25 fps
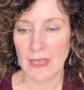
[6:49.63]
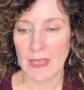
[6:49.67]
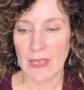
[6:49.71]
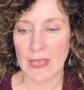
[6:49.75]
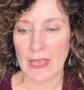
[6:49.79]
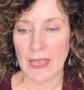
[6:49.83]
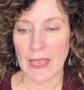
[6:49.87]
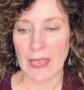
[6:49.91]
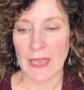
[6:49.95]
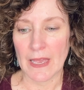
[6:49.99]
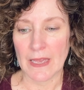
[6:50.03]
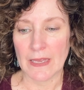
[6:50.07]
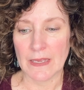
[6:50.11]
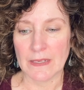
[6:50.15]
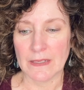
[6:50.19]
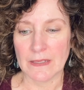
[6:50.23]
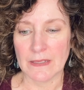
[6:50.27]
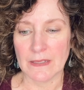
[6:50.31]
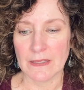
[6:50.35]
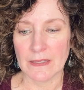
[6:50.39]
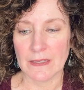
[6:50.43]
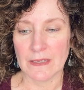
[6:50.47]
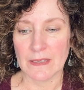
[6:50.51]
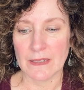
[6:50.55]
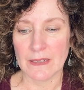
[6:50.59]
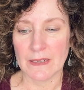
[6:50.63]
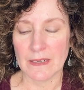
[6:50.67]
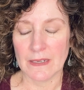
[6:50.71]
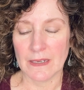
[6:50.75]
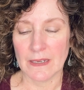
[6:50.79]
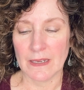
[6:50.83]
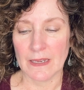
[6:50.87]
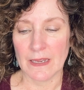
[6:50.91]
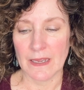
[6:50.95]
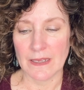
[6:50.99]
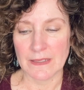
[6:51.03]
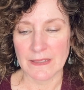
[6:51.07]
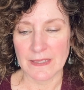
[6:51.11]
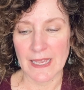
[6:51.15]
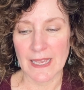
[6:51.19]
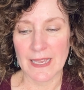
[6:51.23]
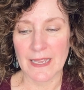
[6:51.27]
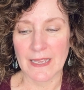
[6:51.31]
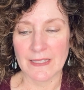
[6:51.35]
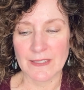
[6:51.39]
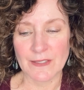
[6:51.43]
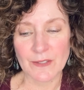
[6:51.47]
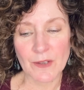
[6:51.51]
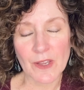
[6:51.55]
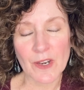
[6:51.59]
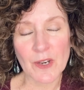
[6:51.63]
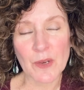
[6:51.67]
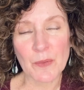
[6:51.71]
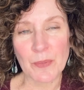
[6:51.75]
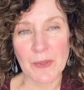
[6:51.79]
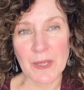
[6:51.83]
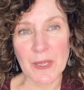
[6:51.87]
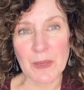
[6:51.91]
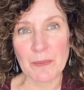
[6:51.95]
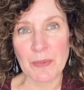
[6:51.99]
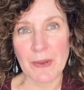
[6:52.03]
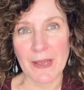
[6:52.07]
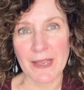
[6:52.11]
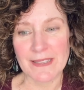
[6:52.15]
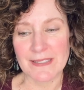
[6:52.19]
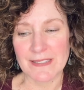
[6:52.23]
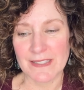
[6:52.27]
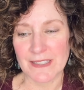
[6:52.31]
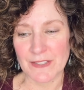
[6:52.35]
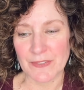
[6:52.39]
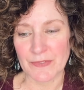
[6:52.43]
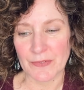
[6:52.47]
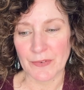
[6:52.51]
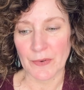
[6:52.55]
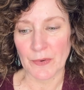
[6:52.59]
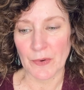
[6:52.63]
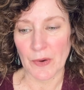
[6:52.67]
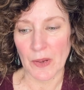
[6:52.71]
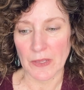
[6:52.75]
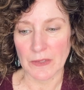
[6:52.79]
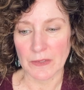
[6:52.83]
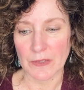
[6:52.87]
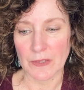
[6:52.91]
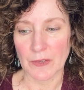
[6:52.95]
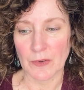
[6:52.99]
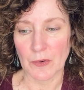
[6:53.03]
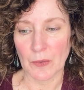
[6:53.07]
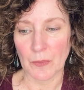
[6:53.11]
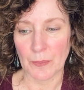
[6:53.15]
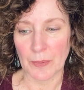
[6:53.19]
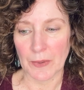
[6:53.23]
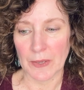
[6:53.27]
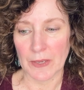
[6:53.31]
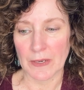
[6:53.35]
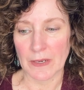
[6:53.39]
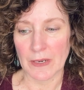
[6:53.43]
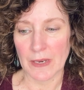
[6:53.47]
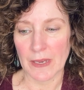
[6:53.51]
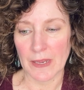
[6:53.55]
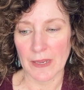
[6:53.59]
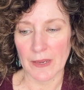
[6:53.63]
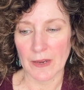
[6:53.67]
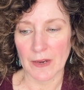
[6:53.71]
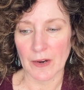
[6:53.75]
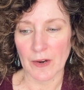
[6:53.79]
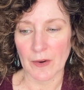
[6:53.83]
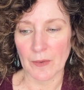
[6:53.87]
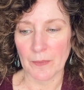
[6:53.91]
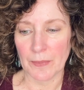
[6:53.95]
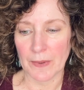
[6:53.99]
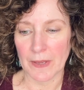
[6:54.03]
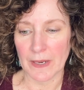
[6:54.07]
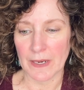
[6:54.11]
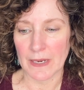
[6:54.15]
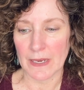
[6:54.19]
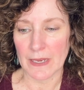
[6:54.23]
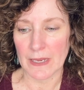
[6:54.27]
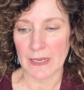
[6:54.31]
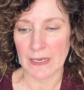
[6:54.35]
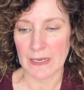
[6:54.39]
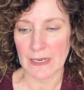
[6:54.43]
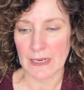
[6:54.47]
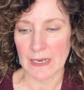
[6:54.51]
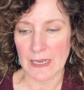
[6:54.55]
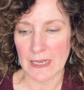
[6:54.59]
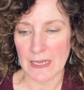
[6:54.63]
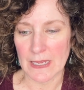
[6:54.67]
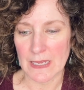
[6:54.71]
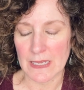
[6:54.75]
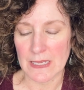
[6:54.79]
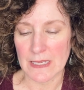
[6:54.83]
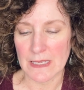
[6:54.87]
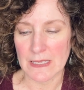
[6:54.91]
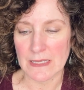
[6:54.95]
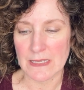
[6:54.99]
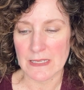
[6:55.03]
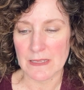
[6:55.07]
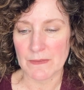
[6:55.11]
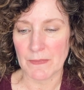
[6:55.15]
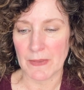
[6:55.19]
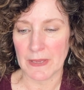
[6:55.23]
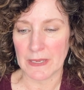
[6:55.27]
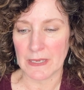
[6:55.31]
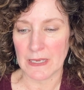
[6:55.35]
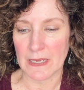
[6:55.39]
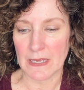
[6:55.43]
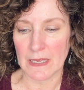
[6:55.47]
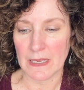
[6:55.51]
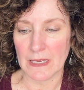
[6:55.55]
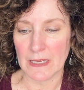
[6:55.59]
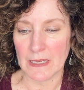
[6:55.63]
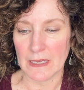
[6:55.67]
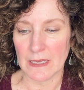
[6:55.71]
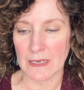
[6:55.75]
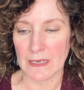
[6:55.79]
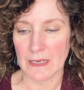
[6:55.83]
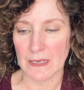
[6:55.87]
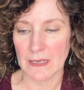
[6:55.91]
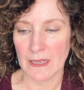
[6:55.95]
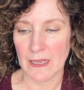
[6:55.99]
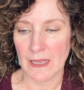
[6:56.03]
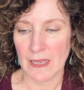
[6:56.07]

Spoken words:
and it's going to be in Pisces for a little bit here, but it is making